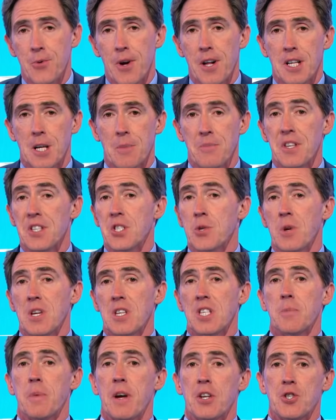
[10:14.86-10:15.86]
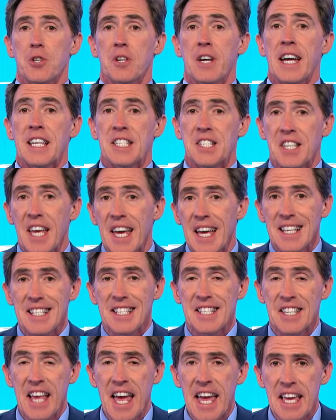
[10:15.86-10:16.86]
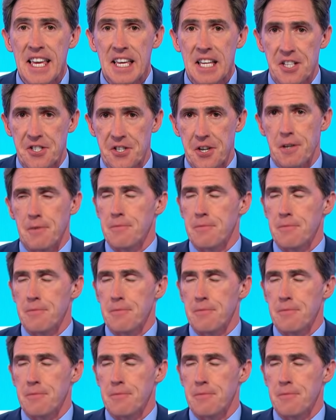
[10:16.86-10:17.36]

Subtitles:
welcome this week's special guest, Zaid.